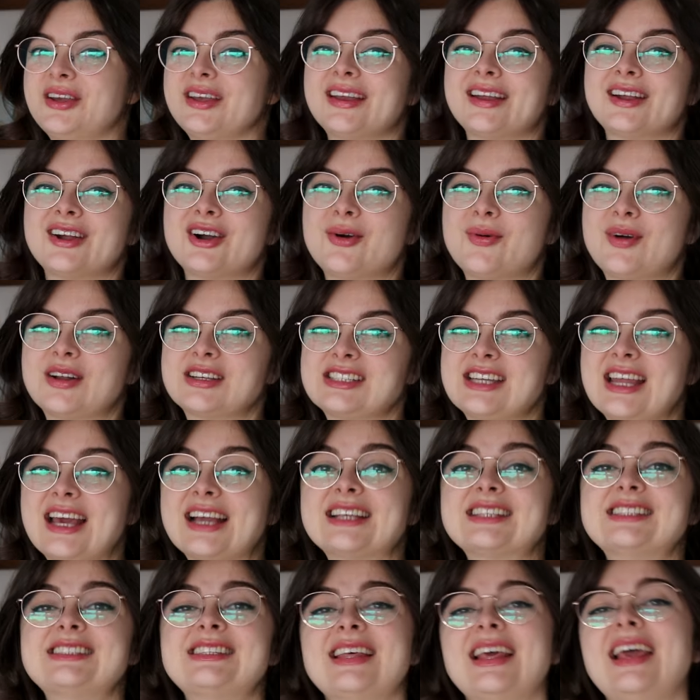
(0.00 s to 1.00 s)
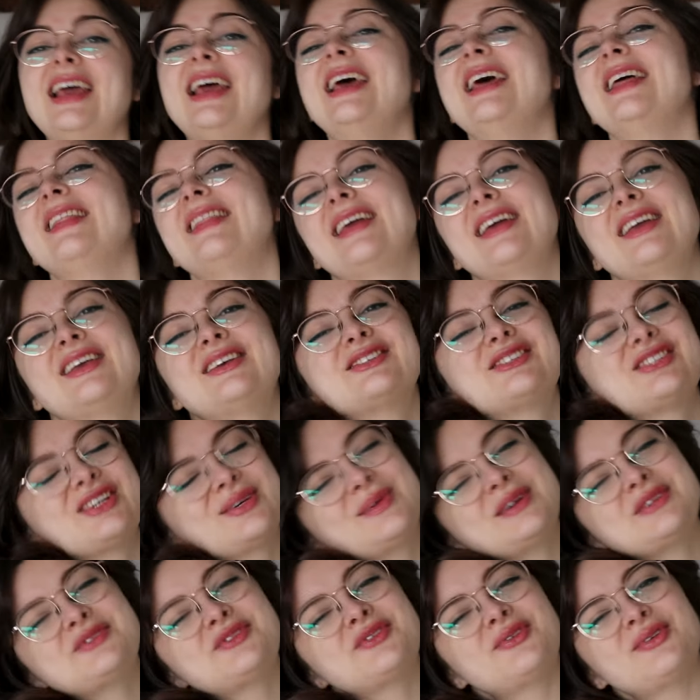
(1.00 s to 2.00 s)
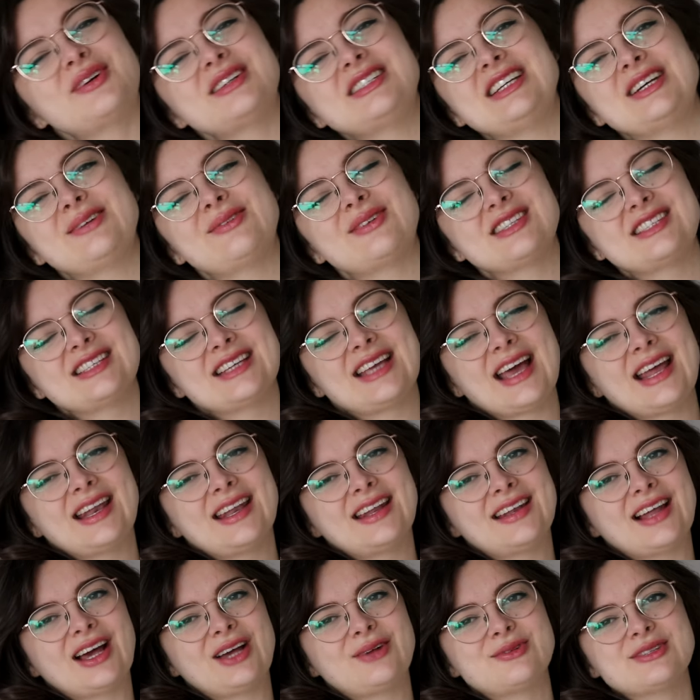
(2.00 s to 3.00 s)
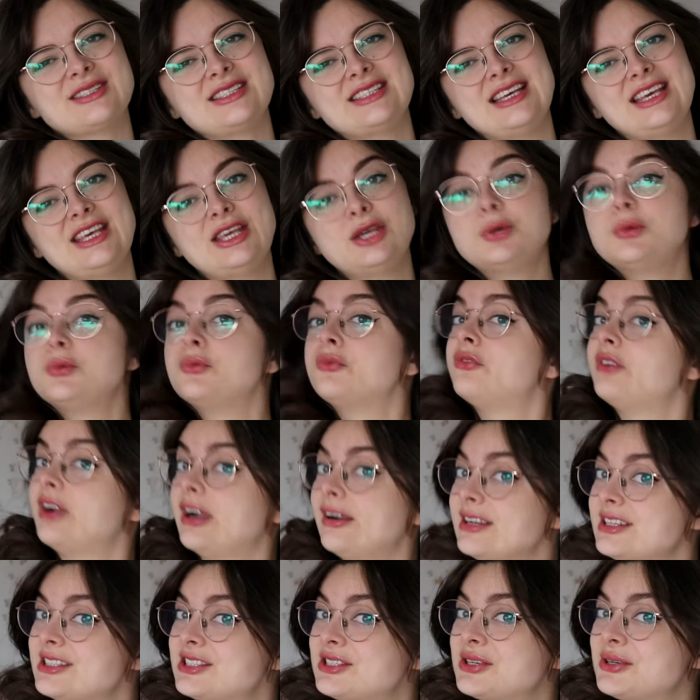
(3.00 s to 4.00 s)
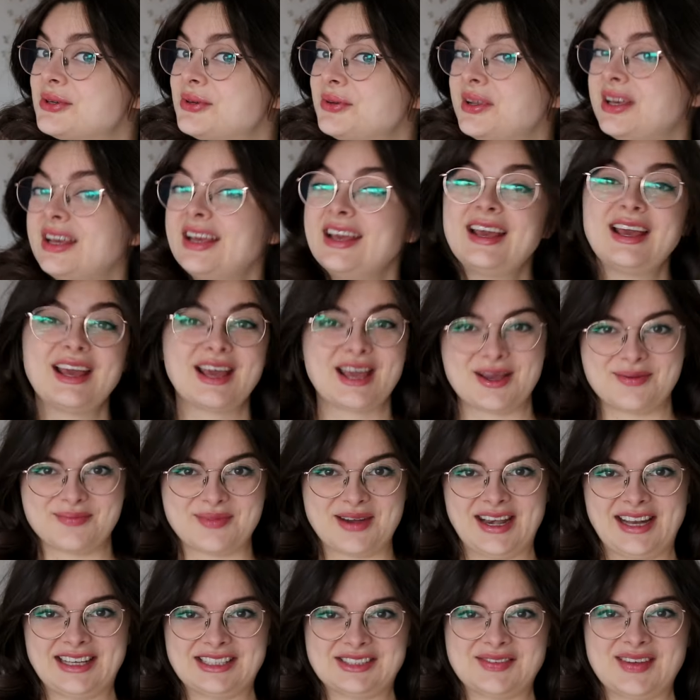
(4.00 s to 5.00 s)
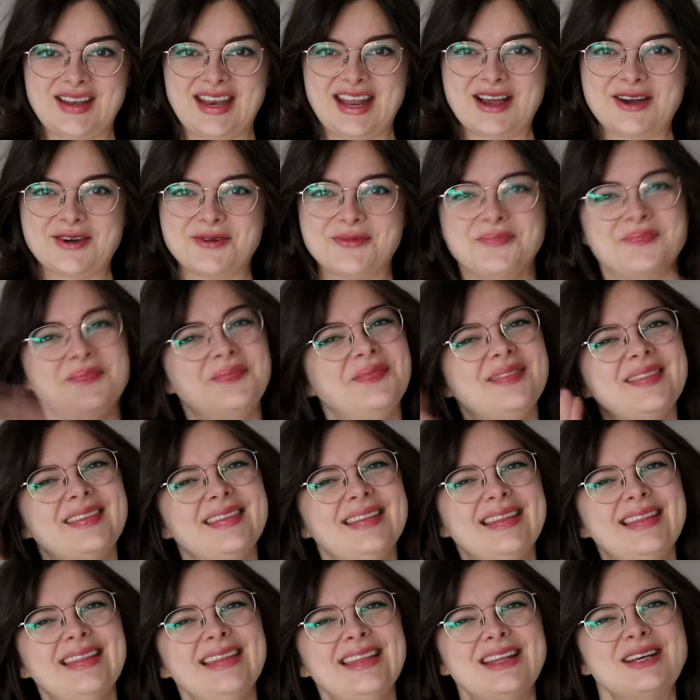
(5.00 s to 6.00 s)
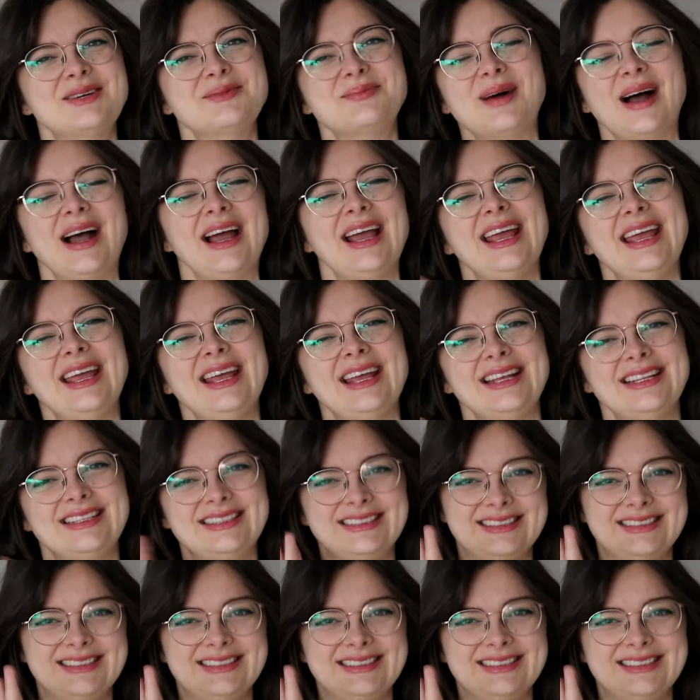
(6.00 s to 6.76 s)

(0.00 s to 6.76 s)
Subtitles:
You can go watch next. Thank you so much for watching once again, and I will see you very soon in my next video. Bye!